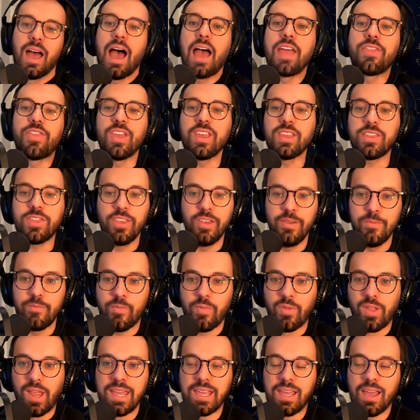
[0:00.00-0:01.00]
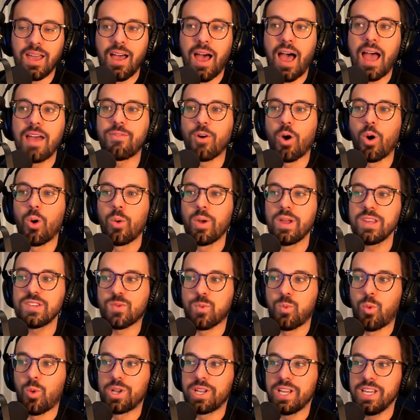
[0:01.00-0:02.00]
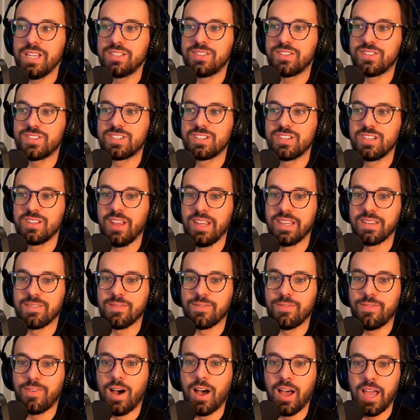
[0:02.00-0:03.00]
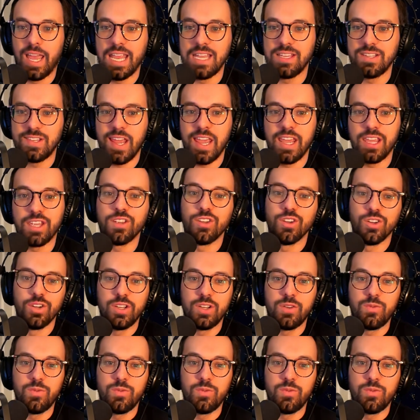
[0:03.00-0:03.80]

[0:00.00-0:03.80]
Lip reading: I think the like I've always wanted to like find a good